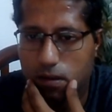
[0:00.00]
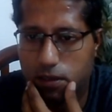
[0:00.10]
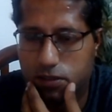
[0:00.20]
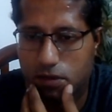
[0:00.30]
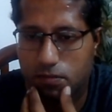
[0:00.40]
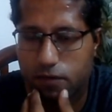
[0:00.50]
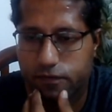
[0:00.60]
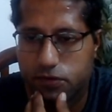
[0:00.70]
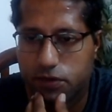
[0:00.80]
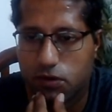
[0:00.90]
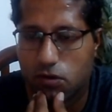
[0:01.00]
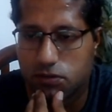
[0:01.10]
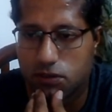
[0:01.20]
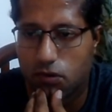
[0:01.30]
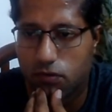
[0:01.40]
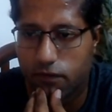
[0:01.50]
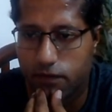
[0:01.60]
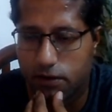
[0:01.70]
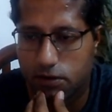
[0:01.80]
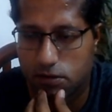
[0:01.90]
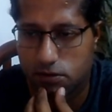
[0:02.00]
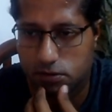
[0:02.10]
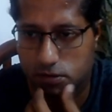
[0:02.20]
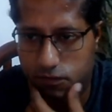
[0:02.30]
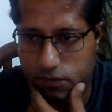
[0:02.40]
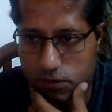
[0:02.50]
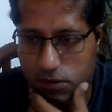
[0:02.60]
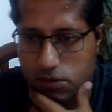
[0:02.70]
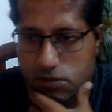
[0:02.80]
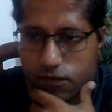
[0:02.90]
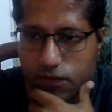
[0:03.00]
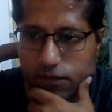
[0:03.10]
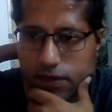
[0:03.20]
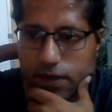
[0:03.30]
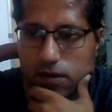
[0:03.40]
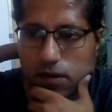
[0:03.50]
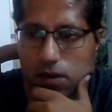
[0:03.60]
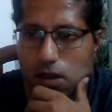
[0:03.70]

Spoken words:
The sum of 3 consecutive integers is 15.